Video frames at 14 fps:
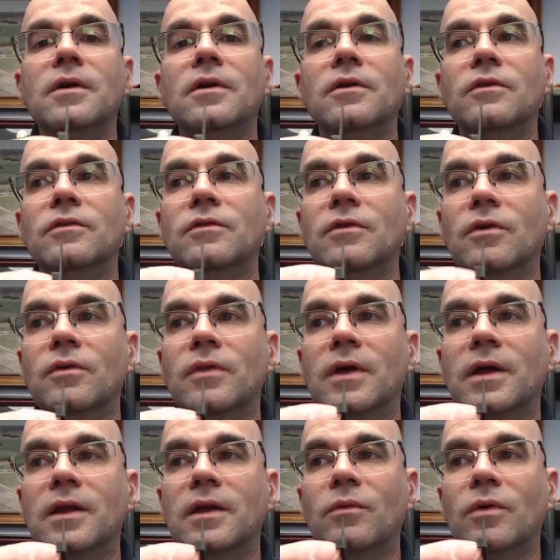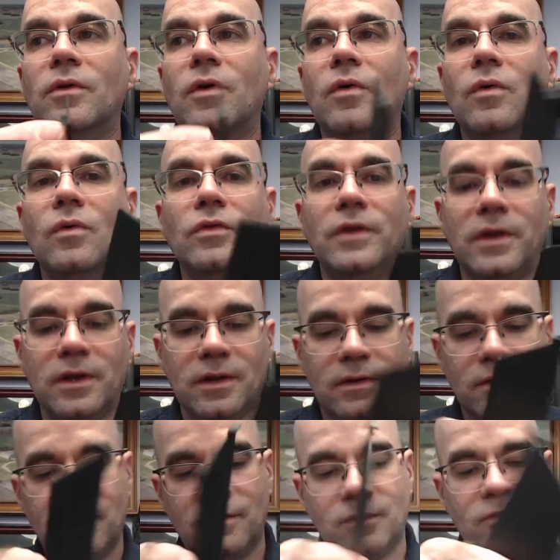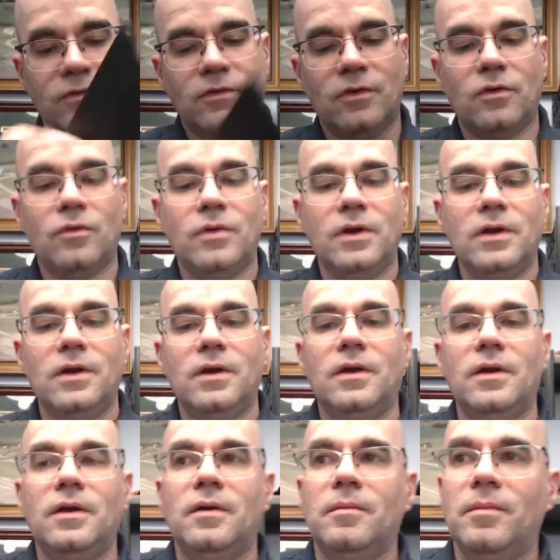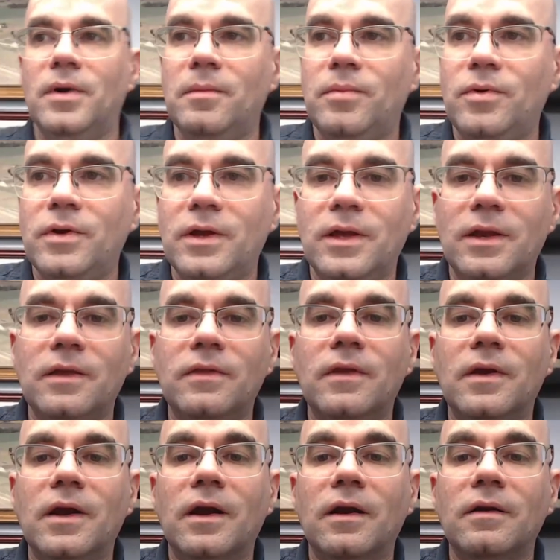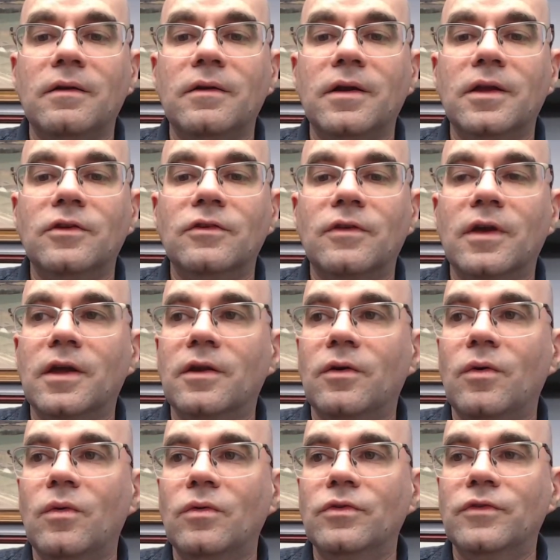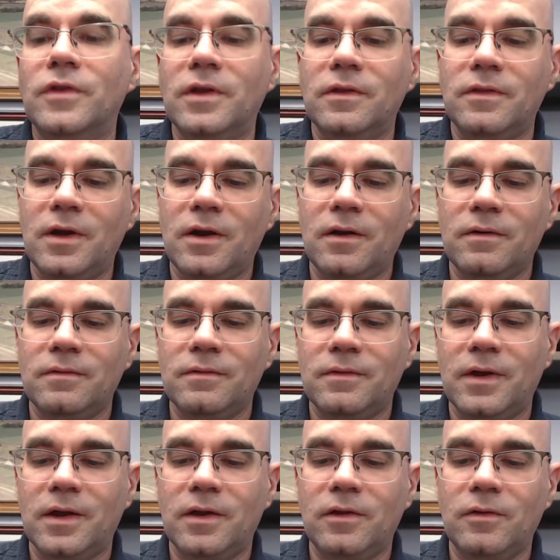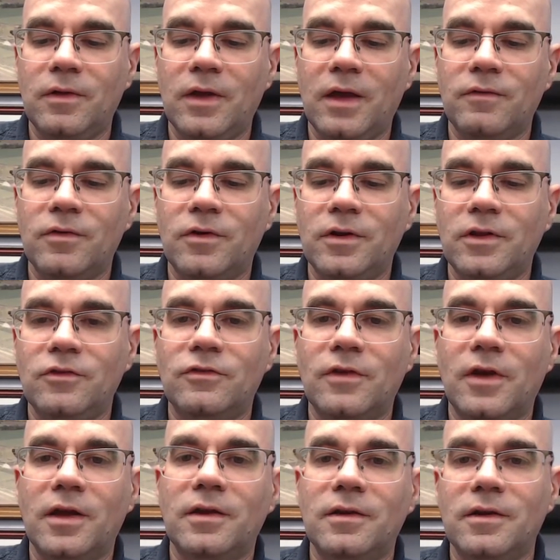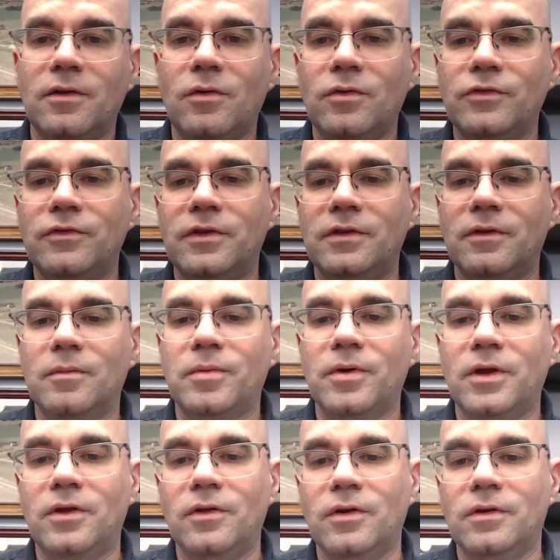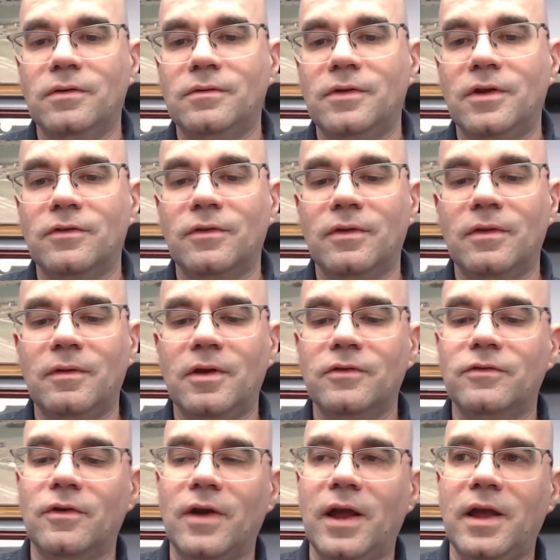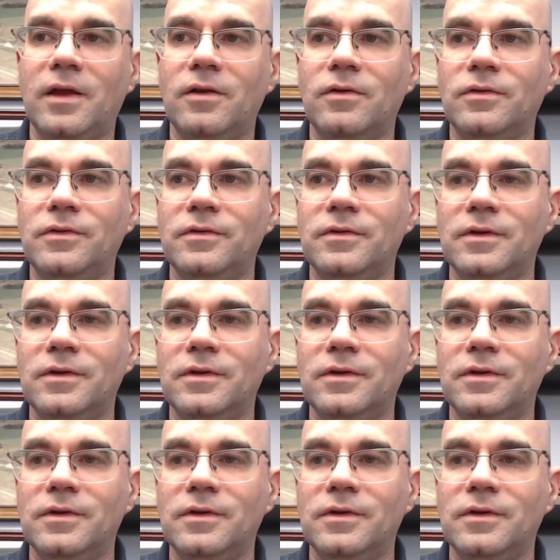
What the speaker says: so that it will hold in. So by putting it in there, it just kind of holds it in there, and you have it on each side, and it holds it in there pretty good because they're angled.